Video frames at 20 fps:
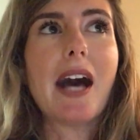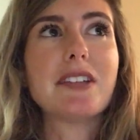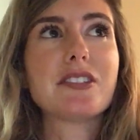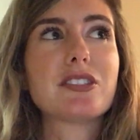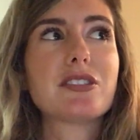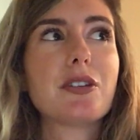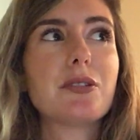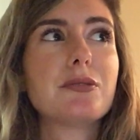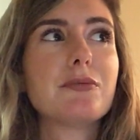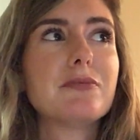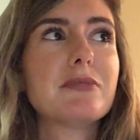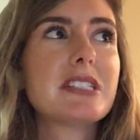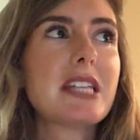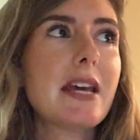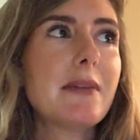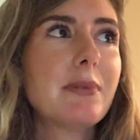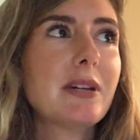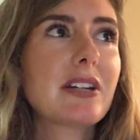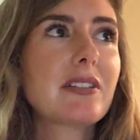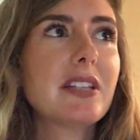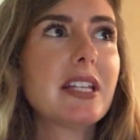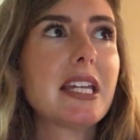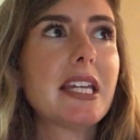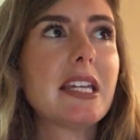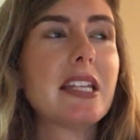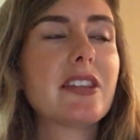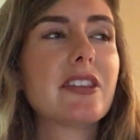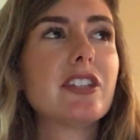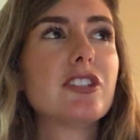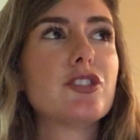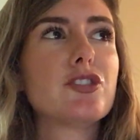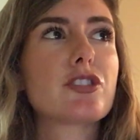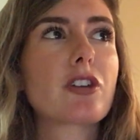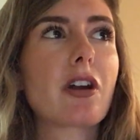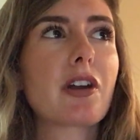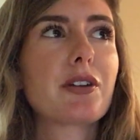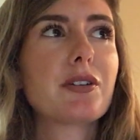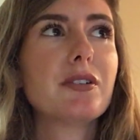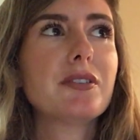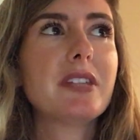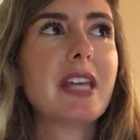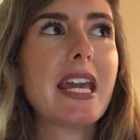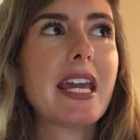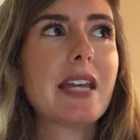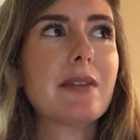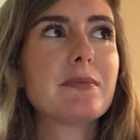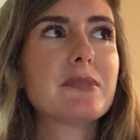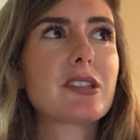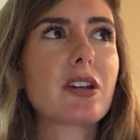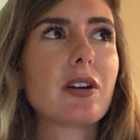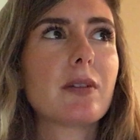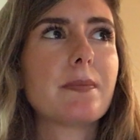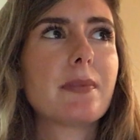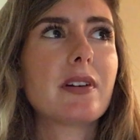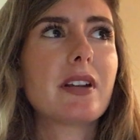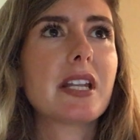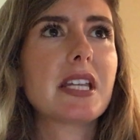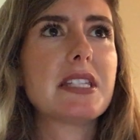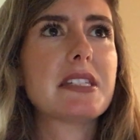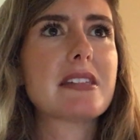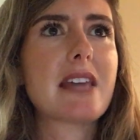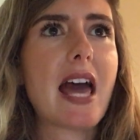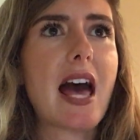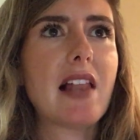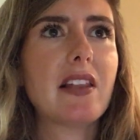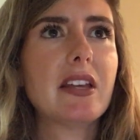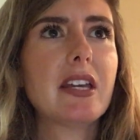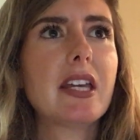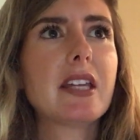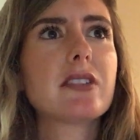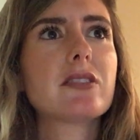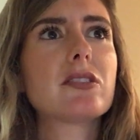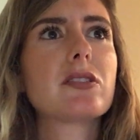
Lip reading: So typically the journal names are pretty telling.